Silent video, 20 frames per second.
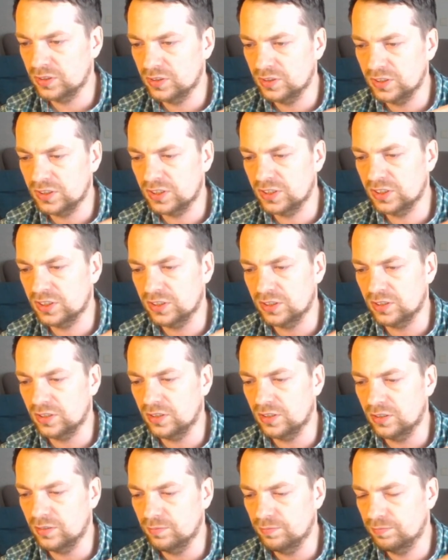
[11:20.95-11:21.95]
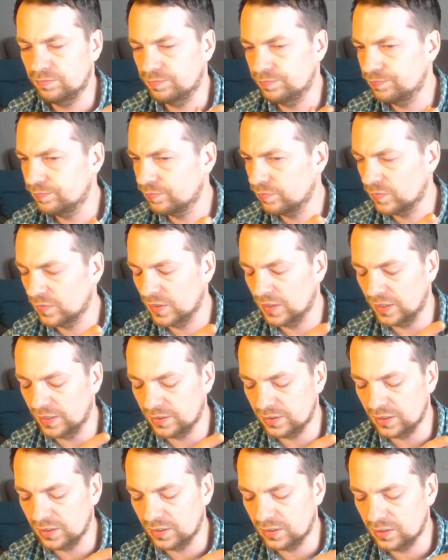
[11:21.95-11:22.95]
This is, I
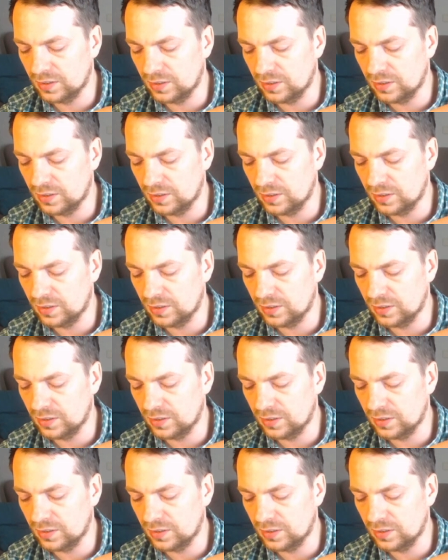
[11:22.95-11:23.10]
think,